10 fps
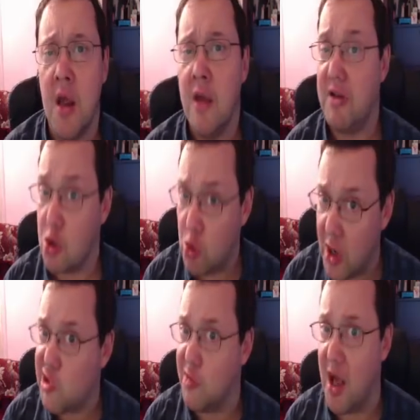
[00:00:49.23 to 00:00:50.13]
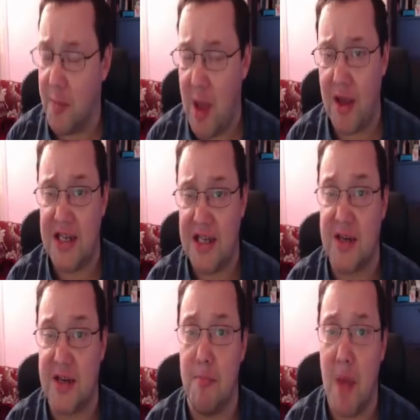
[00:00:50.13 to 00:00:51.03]
there's a question mark about
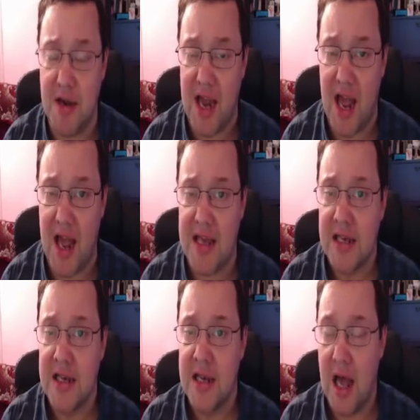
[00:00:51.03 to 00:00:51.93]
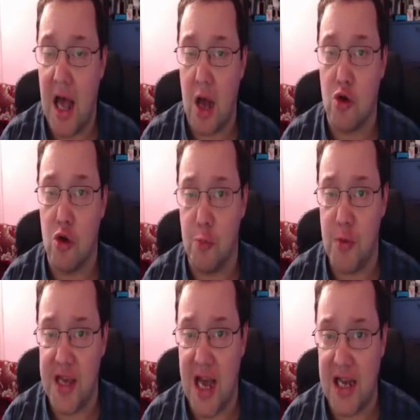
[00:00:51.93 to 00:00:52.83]
Easter Monday. Uh, could
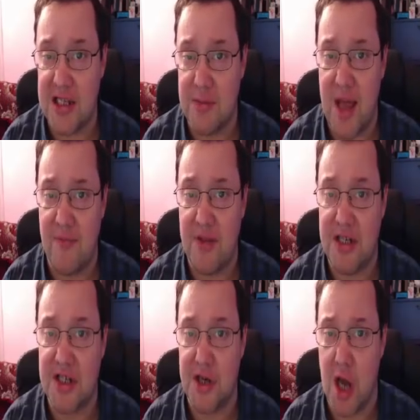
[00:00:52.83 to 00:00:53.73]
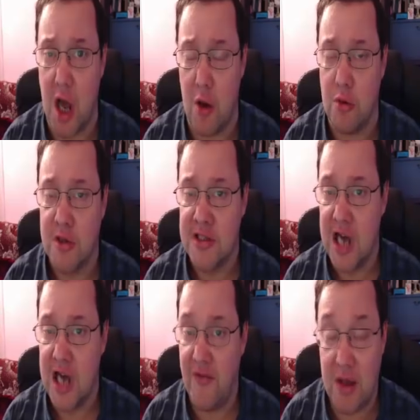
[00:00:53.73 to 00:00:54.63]
we get some heavy snow?
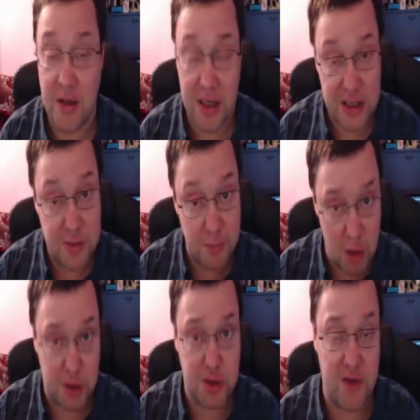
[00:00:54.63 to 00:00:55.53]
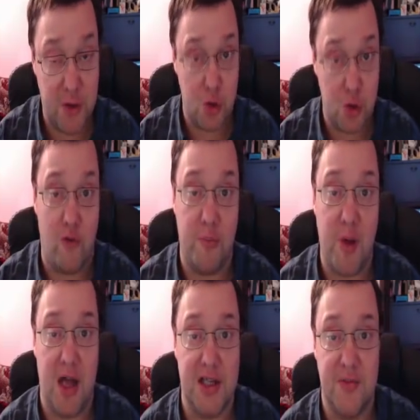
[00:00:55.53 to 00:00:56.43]
I think it's most likely for northern
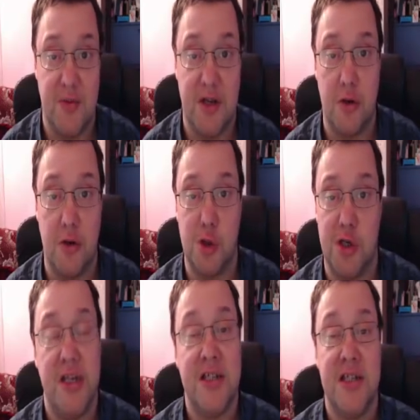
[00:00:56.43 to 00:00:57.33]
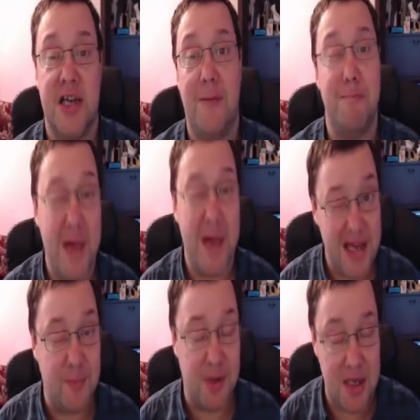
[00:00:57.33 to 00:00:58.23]
parts of the country, uh,
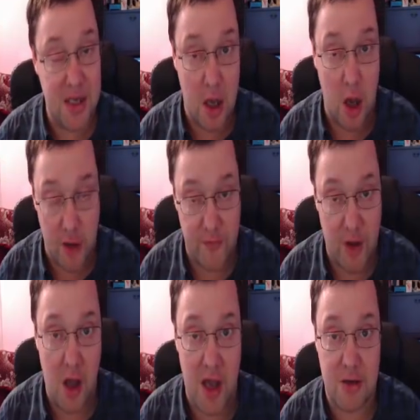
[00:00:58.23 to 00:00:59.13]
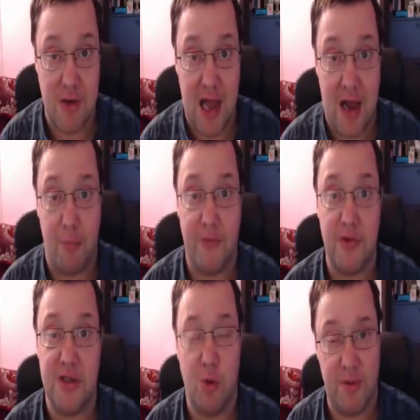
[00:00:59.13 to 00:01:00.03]
maybe over high ground, but there
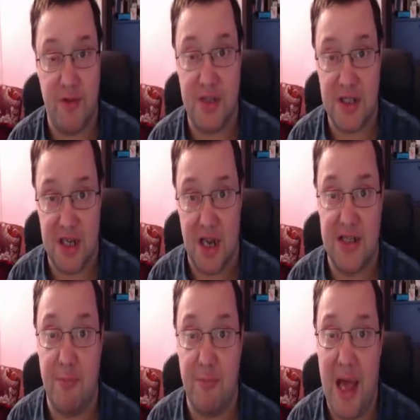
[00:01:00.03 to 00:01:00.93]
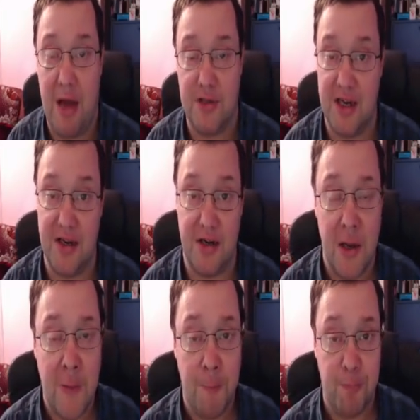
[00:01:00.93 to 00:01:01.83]
is quite a bit of uncertainty about it. And
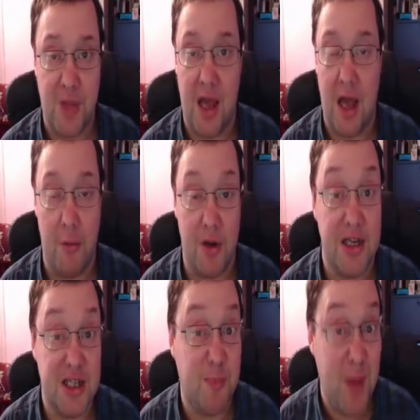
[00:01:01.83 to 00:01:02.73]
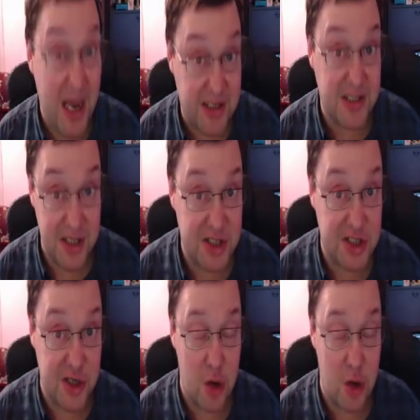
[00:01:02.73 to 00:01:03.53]
uh, I would expect to see a snow